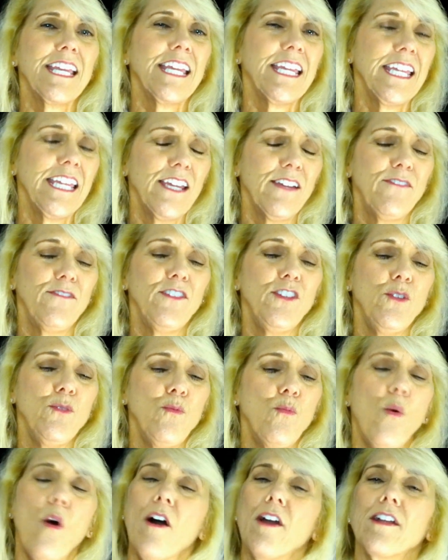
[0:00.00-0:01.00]
If you
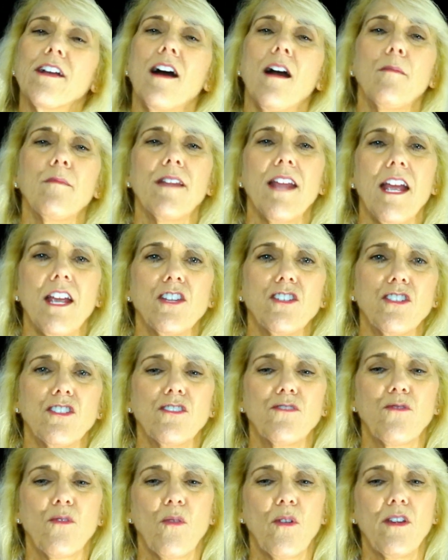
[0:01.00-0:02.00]
want accommodations
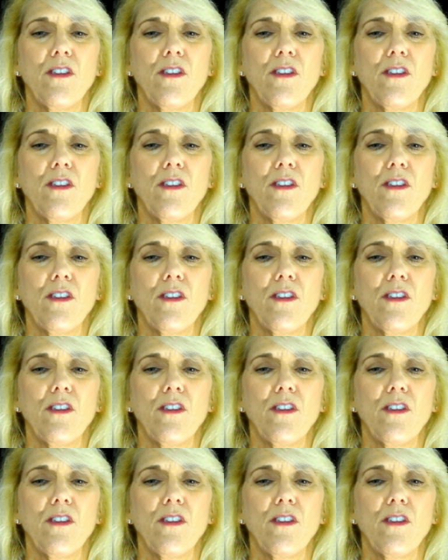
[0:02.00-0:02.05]
for